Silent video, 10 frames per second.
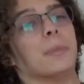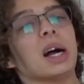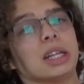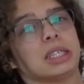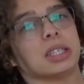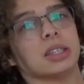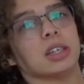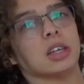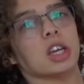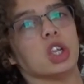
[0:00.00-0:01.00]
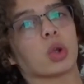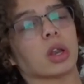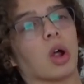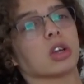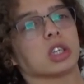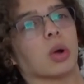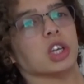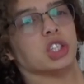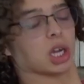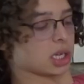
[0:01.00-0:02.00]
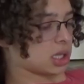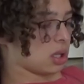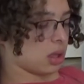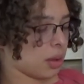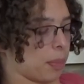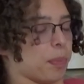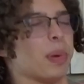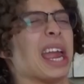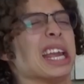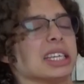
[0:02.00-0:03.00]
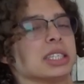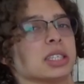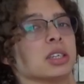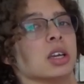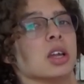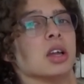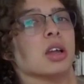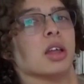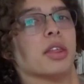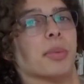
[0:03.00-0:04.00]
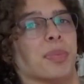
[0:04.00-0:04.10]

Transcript: but you can also adjust the base, the